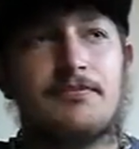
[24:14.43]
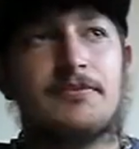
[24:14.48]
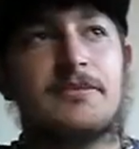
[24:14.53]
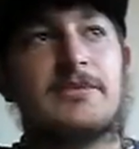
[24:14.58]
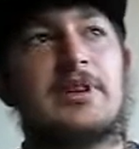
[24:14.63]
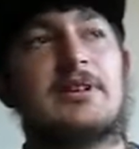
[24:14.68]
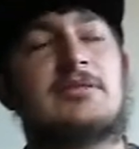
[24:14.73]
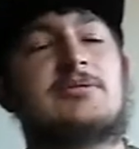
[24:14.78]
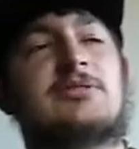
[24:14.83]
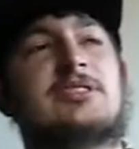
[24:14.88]

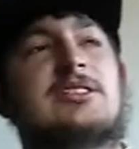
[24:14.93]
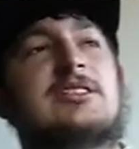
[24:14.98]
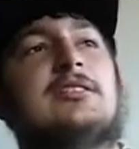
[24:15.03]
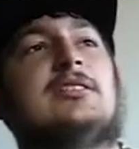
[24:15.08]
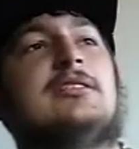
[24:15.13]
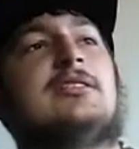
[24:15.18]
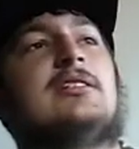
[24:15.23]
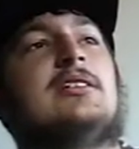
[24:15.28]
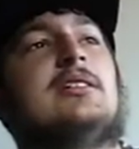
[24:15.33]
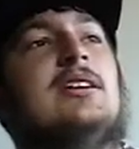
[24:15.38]
Let's
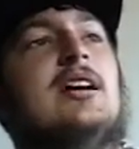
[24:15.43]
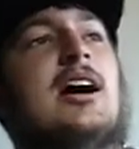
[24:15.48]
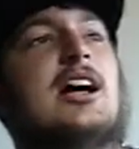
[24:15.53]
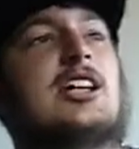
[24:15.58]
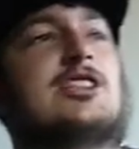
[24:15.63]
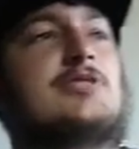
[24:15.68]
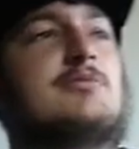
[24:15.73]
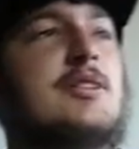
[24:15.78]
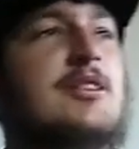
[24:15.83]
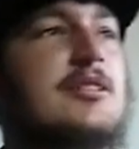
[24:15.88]
see. I
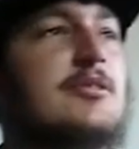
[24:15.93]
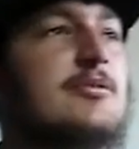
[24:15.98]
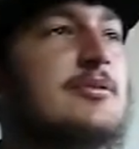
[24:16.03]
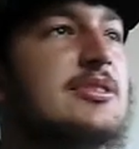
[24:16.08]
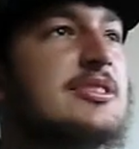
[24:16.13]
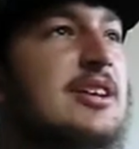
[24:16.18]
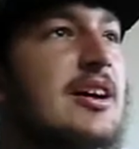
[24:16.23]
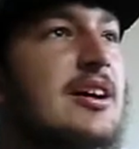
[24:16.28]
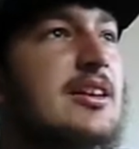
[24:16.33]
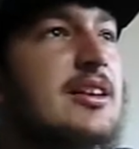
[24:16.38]
swear there
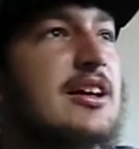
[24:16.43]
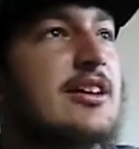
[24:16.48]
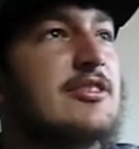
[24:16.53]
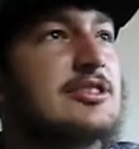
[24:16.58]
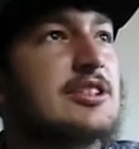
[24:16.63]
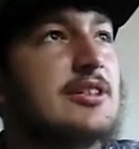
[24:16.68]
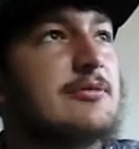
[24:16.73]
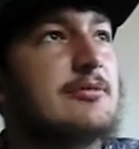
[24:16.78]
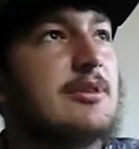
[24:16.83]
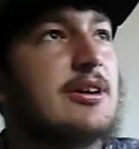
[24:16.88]
was something
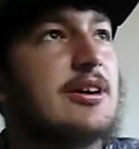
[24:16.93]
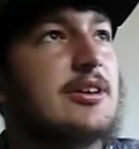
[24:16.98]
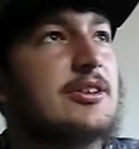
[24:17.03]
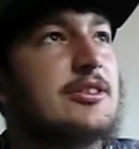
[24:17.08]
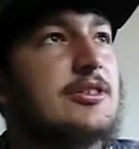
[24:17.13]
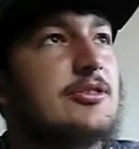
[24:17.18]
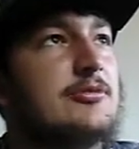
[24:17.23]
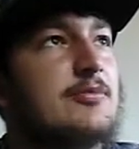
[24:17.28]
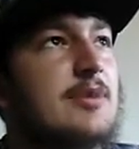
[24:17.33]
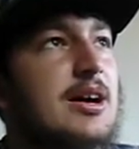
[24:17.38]
else I wanted
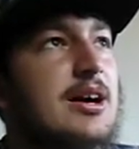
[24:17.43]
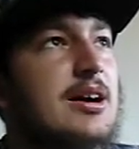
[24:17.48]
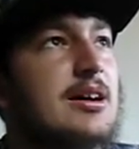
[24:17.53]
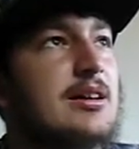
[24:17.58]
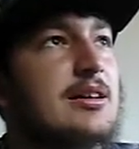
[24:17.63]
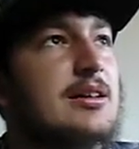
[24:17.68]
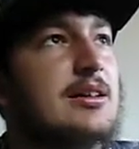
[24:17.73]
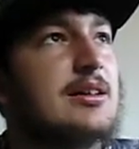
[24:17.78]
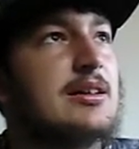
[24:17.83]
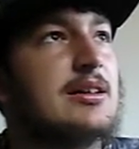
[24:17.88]

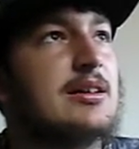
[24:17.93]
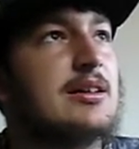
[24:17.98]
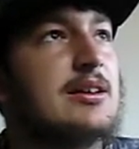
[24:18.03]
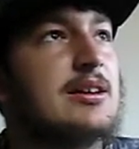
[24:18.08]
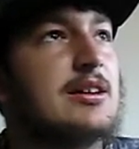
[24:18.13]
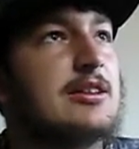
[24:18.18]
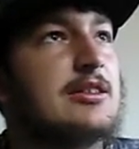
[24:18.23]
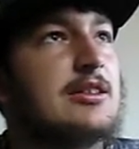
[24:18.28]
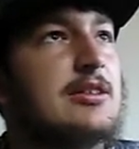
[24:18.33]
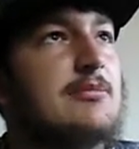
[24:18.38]

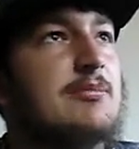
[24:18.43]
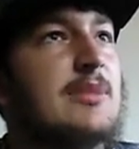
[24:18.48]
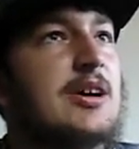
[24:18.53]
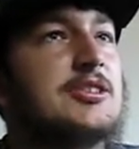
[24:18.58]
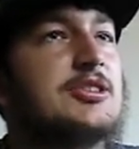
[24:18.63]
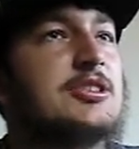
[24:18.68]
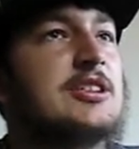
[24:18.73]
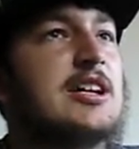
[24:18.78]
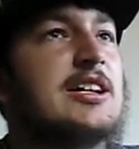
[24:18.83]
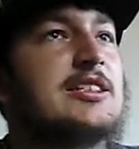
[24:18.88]
to
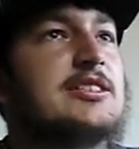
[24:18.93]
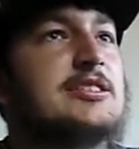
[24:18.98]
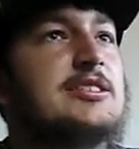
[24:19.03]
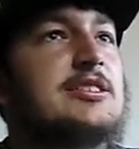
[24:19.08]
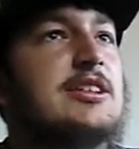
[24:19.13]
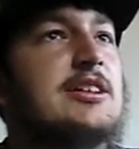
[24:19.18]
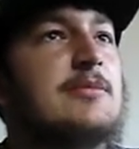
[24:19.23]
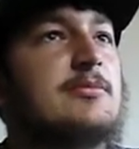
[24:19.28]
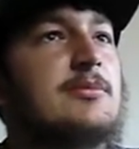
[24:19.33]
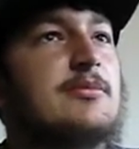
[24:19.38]
mention as a
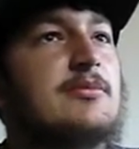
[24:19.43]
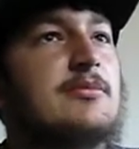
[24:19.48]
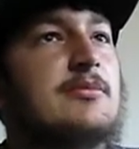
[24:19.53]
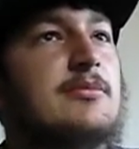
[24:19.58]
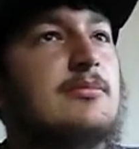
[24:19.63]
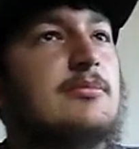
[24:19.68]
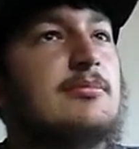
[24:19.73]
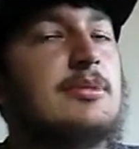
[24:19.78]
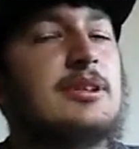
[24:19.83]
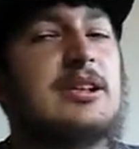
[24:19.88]
tip,
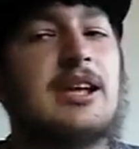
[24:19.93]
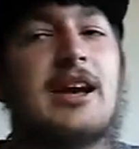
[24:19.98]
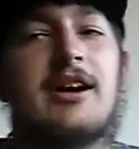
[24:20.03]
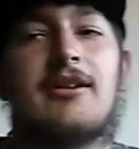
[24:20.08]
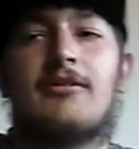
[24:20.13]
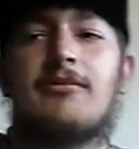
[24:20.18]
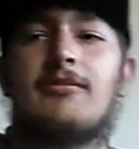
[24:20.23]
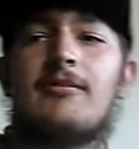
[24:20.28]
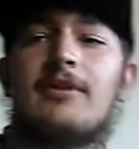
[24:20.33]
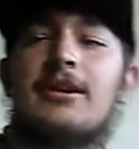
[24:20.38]
but
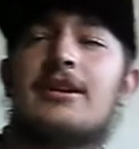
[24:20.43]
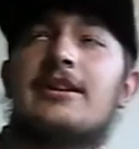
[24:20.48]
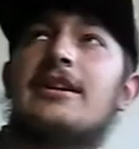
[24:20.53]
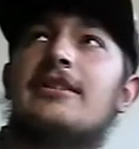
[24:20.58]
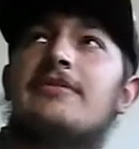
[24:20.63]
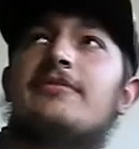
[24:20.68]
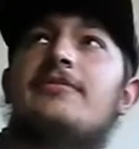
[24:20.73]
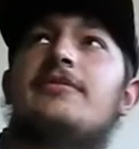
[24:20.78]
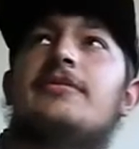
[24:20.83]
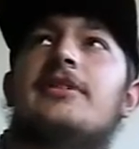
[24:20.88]
now I
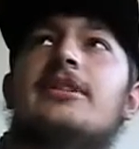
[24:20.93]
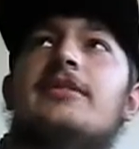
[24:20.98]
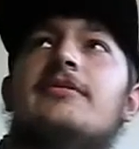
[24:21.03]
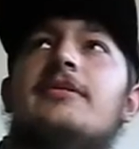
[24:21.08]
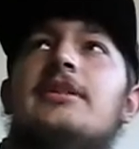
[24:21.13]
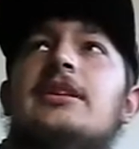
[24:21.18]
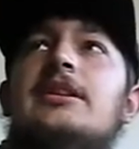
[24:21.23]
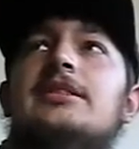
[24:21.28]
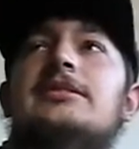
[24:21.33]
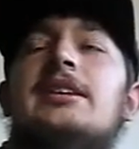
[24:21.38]
can't think of
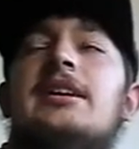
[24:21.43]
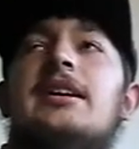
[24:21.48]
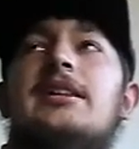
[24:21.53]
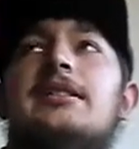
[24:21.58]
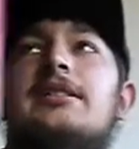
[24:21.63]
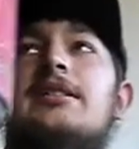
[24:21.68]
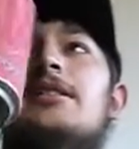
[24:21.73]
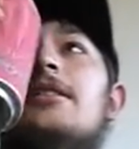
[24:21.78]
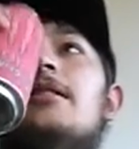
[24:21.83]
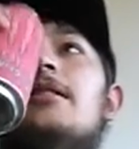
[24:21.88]
it exactly.